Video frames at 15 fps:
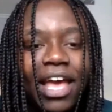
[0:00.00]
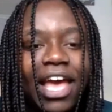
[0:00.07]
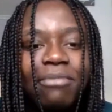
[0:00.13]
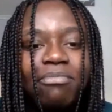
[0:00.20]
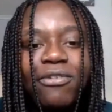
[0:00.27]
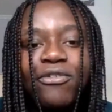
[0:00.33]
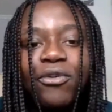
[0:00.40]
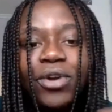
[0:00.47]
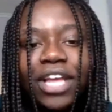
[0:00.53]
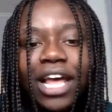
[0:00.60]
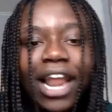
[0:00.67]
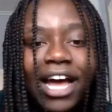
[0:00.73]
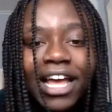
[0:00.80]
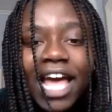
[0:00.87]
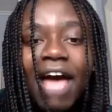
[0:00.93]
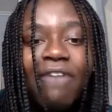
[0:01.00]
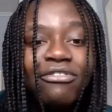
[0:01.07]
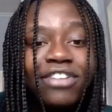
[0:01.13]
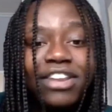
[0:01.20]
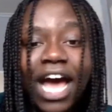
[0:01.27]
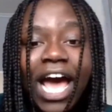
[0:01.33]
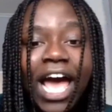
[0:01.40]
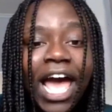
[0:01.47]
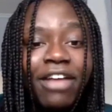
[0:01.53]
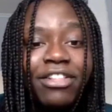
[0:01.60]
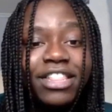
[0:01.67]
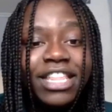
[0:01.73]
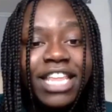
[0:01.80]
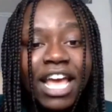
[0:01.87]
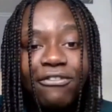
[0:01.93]
And before Talang, I
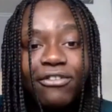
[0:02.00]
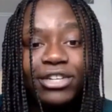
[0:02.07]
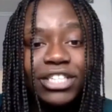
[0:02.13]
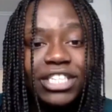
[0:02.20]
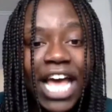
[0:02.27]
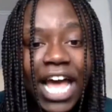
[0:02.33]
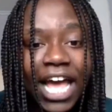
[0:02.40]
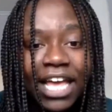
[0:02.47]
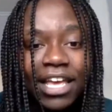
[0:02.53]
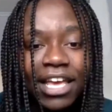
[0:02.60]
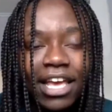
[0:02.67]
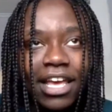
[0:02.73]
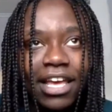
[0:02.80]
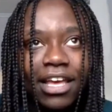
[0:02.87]
had never sang,